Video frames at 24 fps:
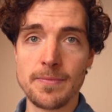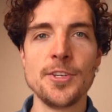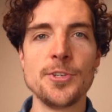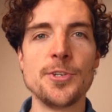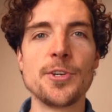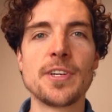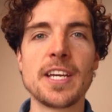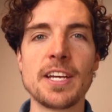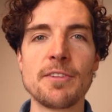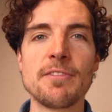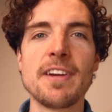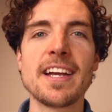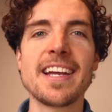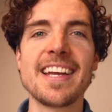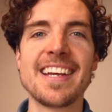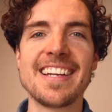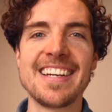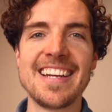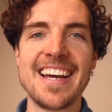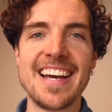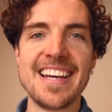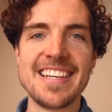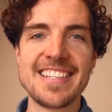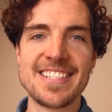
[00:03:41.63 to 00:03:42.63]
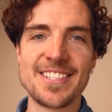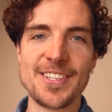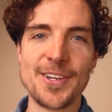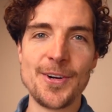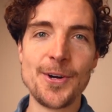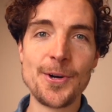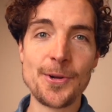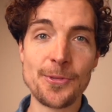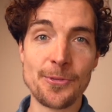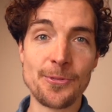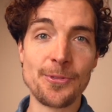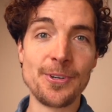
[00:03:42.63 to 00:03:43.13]
You can recognize
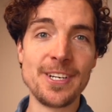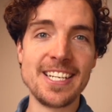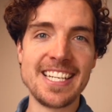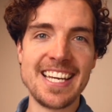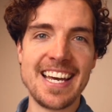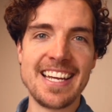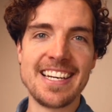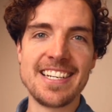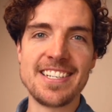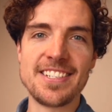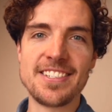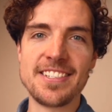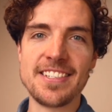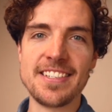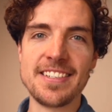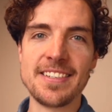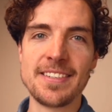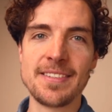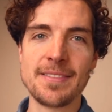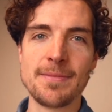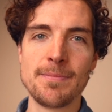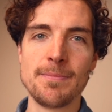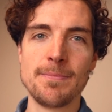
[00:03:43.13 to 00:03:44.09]
earth green energy